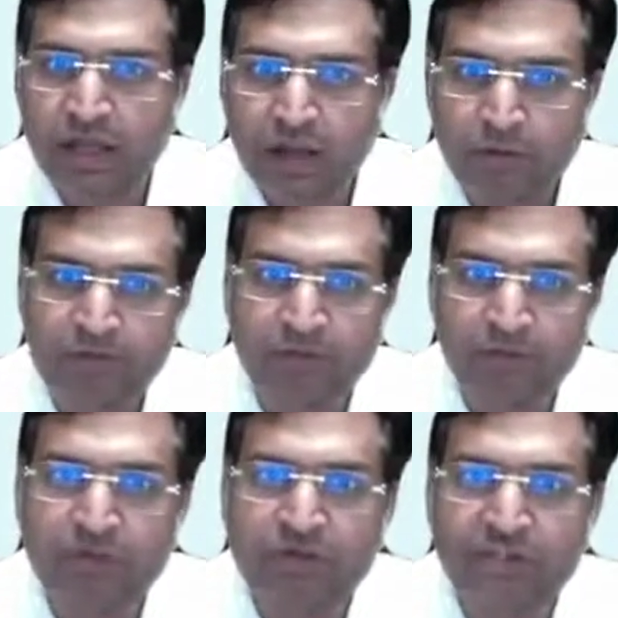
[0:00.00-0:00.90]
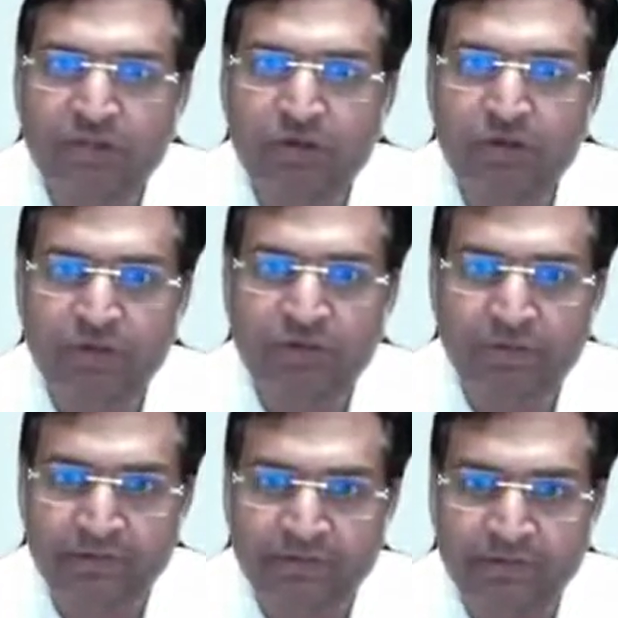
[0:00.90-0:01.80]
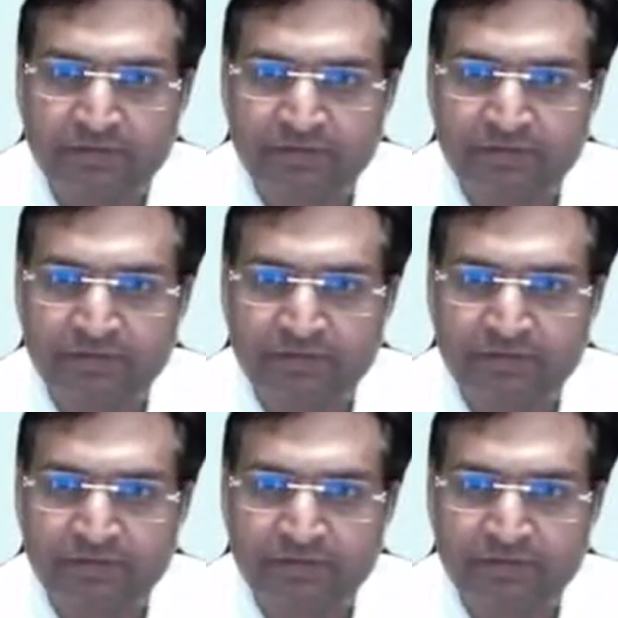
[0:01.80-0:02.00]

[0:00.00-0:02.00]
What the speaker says: was published in 2015.